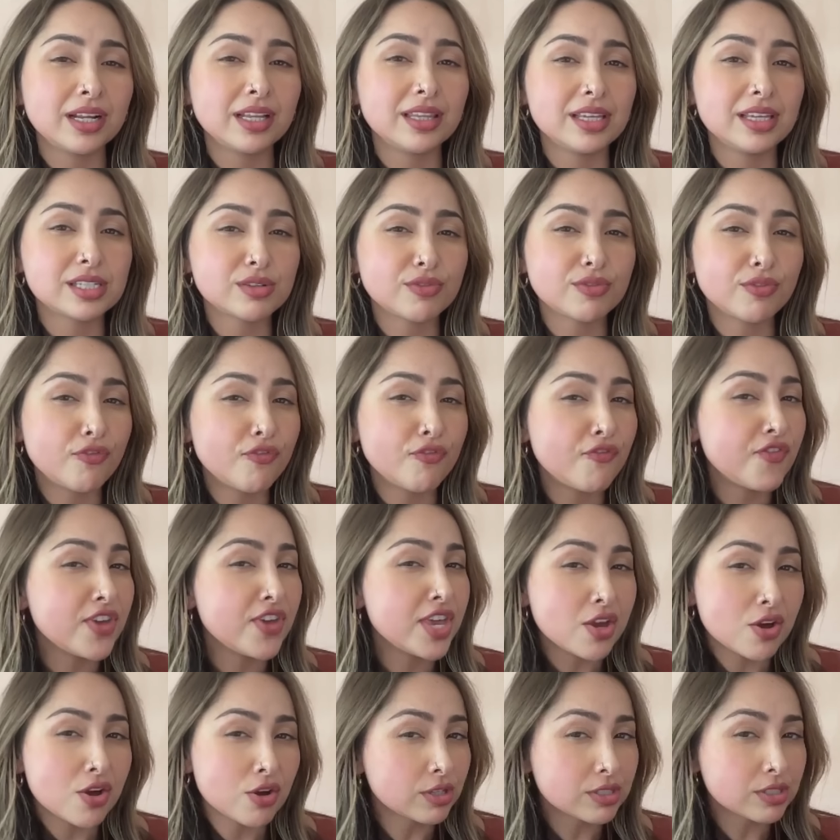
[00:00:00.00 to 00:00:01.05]
this
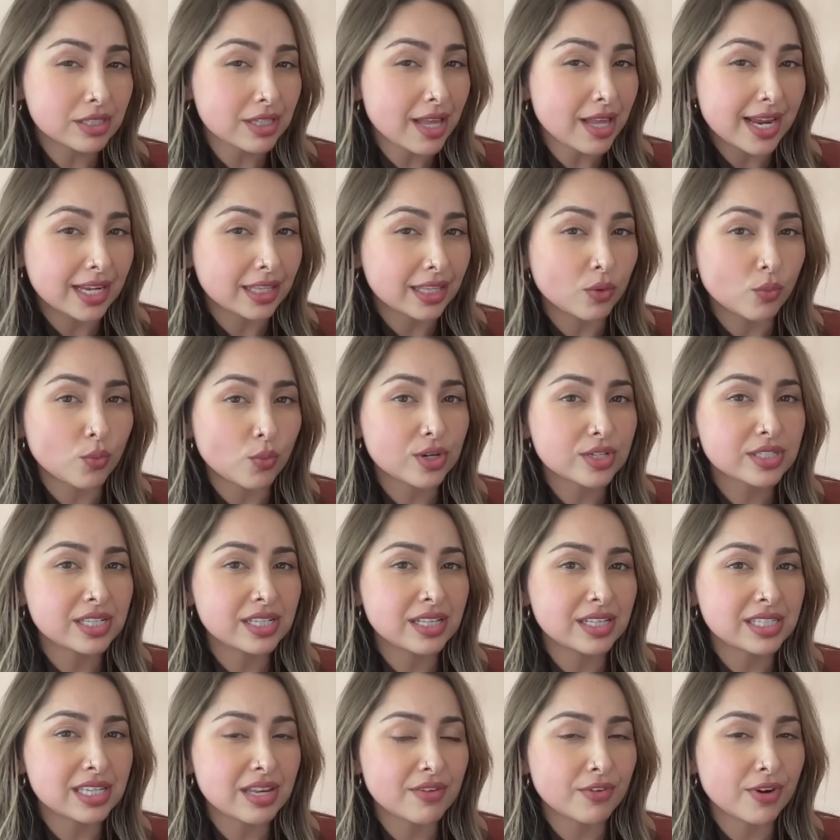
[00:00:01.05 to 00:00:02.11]
feels like the worst thing
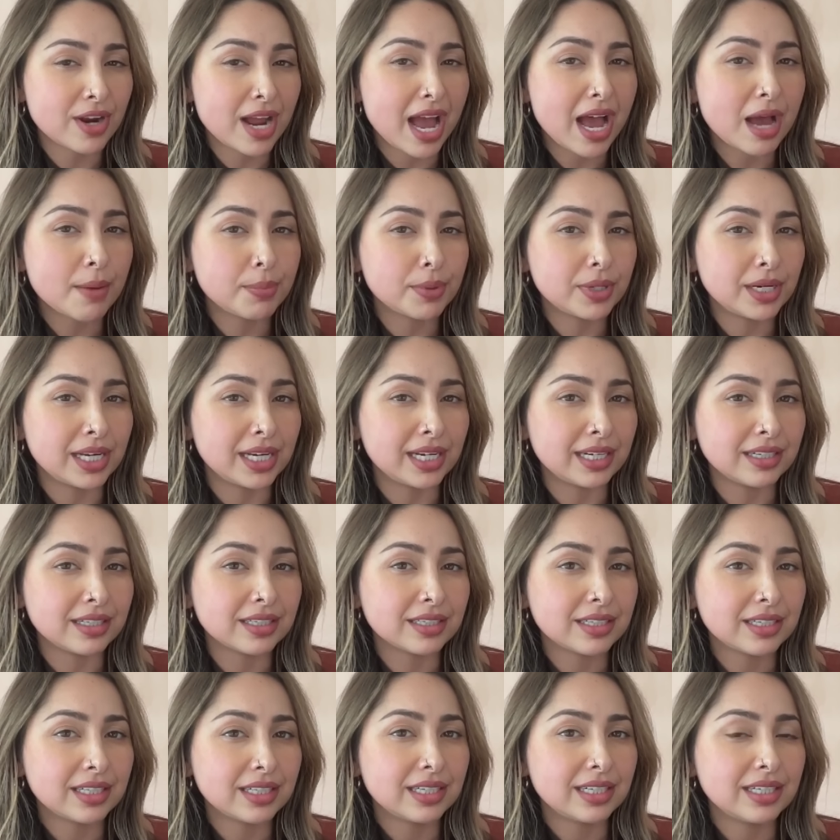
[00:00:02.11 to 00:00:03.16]
that's ever happening
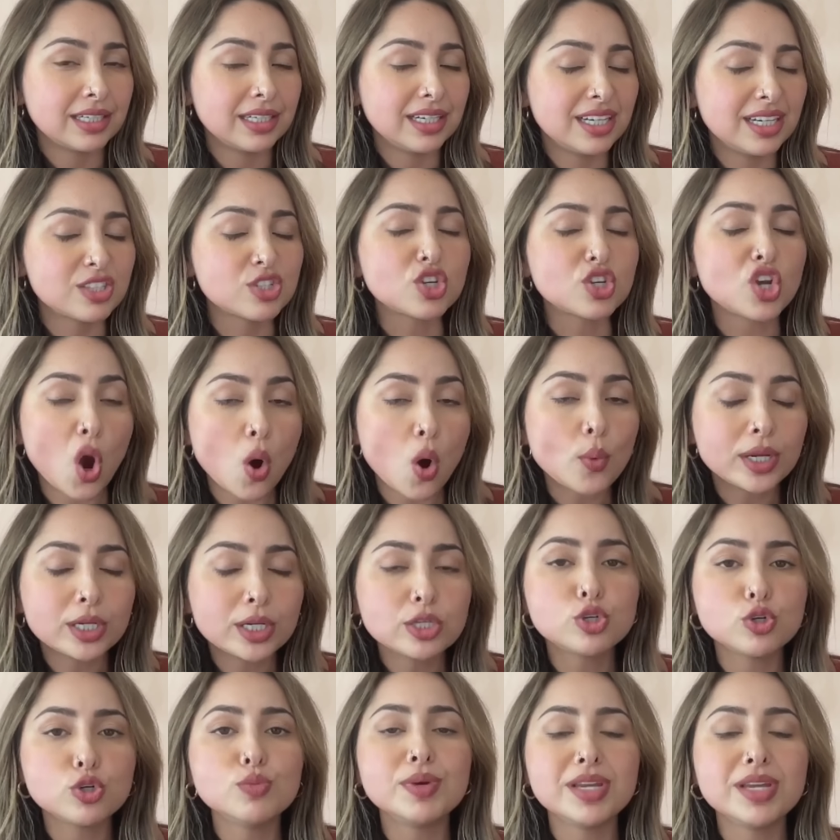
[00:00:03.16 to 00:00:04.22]
it's going
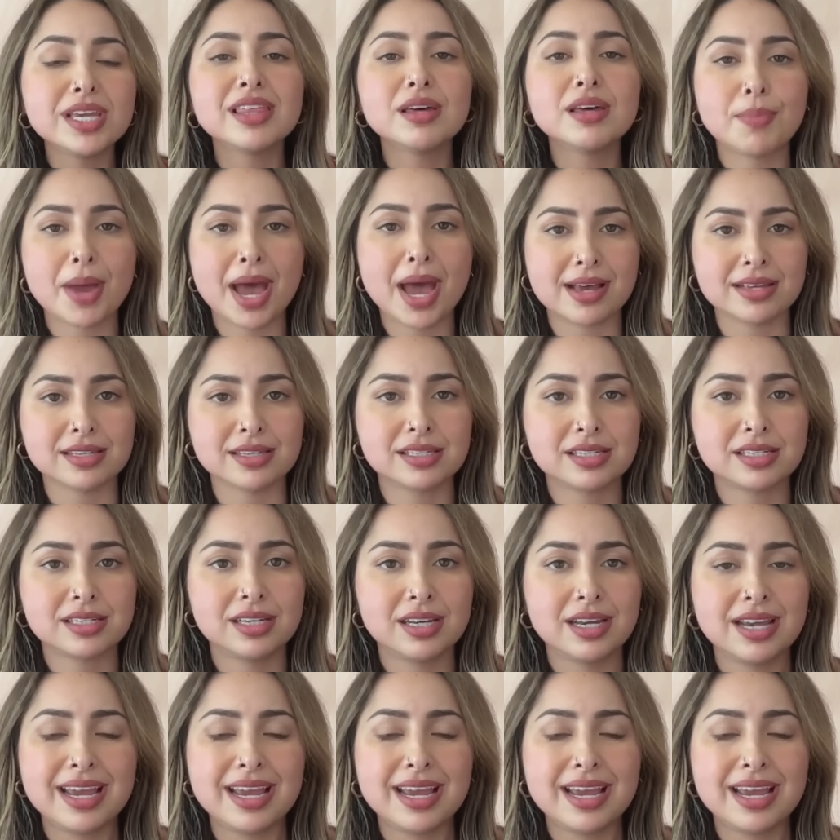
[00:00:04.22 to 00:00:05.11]
to be the best.